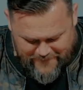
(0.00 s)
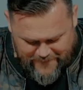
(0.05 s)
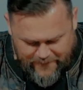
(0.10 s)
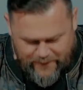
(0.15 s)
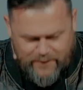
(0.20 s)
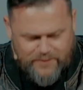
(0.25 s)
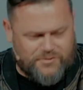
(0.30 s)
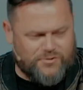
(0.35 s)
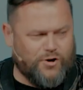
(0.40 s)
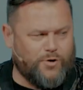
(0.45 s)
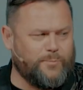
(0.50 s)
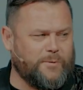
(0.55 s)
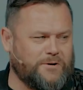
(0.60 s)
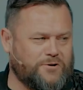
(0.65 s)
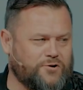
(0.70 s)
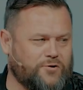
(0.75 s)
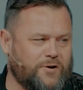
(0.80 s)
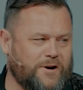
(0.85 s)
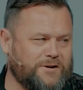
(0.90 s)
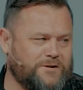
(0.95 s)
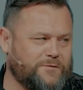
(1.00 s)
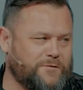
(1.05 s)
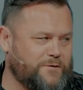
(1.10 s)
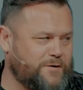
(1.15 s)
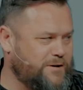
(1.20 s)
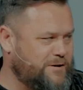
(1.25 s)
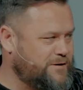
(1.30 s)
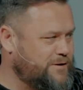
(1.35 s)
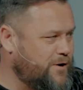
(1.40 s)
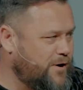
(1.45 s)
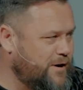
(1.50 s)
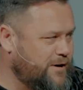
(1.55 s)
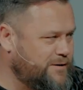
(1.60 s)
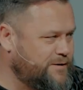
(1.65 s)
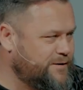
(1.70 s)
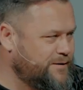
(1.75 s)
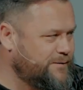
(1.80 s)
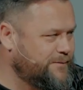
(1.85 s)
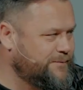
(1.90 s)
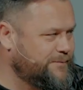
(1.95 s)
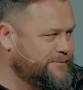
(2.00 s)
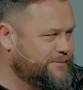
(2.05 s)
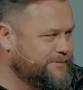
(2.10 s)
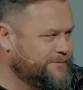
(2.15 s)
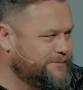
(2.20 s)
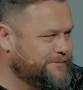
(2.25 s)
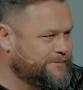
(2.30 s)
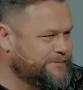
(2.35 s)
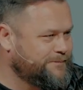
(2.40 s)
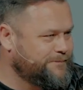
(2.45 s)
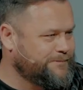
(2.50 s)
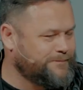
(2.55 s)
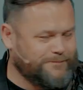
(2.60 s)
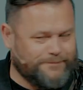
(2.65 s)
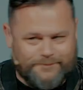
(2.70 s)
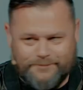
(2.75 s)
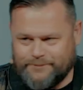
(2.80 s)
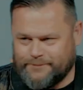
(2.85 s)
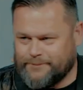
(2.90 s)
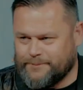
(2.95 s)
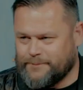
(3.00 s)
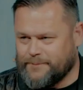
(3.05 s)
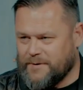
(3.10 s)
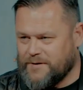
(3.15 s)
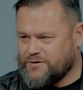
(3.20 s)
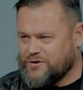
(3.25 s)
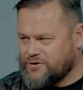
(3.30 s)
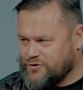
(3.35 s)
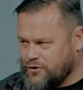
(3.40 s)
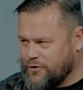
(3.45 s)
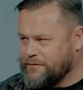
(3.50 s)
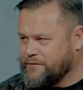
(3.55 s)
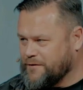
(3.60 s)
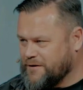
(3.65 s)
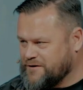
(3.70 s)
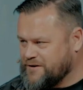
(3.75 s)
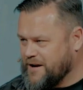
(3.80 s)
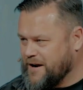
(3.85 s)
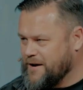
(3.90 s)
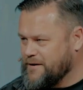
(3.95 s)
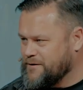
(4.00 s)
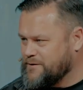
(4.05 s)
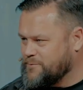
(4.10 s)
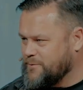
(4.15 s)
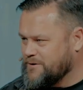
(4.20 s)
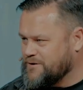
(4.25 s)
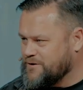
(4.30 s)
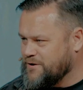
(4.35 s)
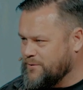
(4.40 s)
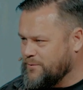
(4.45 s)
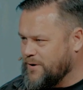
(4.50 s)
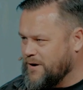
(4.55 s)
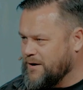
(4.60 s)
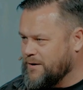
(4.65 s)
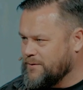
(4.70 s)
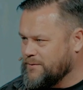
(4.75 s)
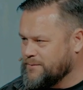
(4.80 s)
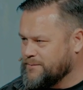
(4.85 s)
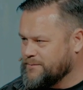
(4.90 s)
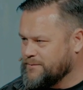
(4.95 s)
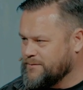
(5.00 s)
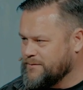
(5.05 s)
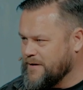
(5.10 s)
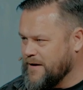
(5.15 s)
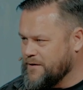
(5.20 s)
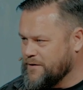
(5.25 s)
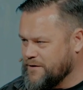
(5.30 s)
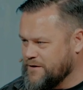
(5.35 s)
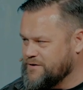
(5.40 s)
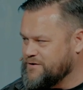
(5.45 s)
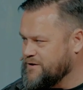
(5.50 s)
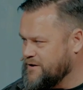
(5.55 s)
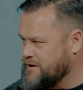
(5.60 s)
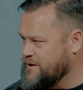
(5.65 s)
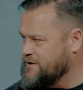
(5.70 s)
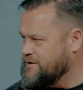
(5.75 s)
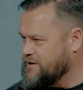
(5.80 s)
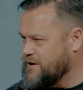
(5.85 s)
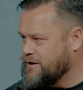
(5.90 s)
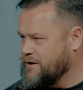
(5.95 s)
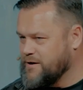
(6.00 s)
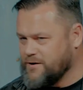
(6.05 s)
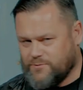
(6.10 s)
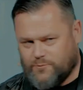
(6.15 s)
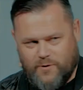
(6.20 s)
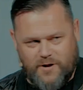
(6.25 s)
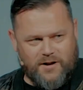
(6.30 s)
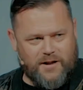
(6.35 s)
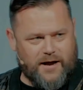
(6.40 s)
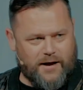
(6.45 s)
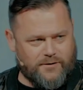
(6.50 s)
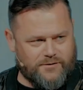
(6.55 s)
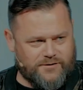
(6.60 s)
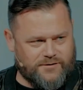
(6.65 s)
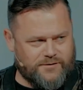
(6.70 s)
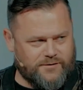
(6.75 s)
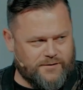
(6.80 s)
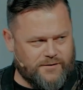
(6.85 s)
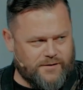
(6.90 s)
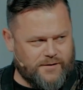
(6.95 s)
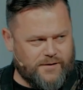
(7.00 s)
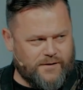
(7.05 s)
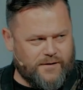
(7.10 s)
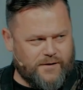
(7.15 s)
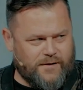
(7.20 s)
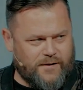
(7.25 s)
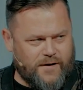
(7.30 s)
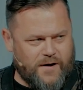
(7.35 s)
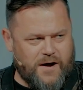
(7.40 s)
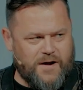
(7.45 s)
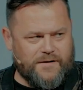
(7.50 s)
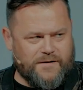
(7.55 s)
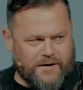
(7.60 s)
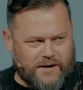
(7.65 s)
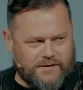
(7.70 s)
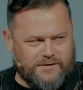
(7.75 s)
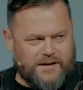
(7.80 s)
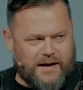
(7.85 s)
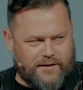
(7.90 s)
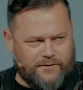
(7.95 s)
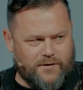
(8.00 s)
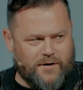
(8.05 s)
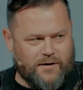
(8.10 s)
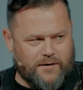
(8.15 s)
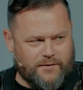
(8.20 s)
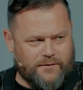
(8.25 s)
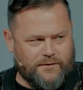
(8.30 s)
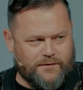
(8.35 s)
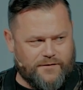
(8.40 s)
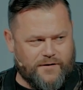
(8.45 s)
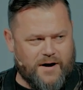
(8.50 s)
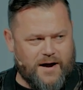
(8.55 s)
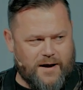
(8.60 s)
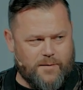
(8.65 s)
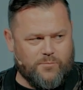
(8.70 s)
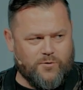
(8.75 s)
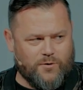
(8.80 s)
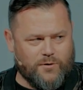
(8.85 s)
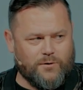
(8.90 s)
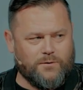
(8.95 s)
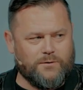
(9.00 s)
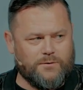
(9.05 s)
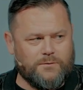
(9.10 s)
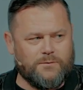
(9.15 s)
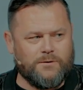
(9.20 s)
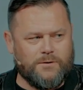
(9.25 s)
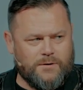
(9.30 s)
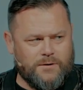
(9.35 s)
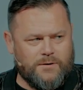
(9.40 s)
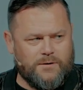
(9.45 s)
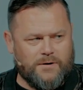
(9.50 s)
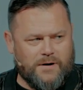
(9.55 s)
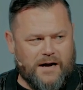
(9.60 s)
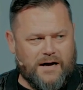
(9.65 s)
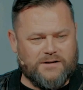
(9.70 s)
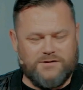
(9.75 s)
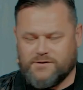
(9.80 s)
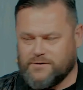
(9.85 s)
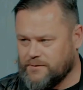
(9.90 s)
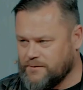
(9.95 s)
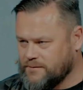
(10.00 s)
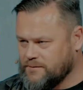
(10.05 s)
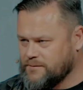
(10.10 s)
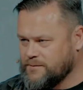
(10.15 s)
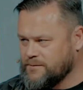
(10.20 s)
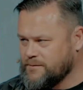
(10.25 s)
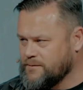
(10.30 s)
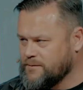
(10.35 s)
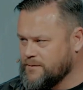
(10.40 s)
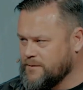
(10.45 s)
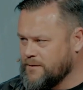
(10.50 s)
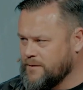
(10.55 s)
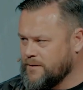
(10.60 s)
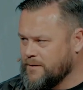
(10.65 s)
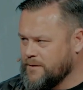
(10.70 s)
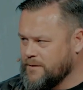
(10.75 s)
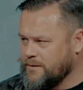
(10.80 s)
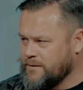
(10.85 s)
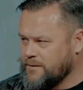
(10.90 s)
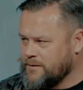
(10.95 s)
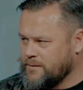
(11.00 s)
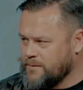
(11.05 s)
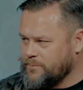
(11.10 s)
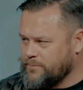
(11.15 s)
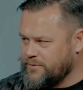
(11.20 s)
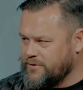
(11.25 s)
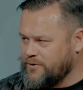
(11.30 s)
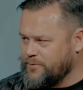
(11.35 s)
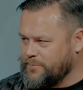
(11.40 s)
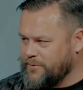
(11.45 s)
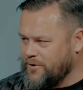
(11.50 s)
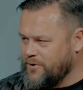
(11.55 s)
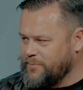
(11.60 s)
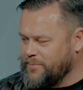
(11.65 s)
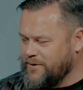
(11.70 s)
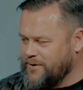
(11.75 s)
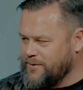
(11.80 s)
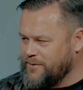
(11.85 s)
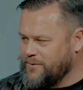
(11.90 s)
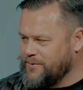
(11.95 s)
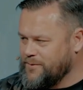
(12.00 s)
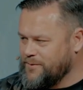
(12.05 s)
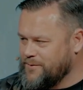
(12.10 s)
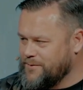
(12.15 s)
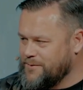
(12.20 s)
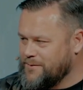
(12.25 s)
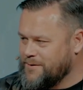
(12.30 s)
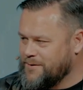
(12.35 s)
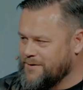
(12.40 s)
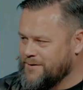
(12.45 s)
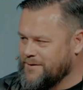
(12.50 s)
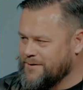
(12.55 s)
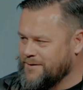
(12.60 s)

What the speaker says: And there's so much grace for us, guys. It's just good for us to hear this once in a while, that this is in his wheelhouse. He does have a fireball arsenal. Pew, pew, pew.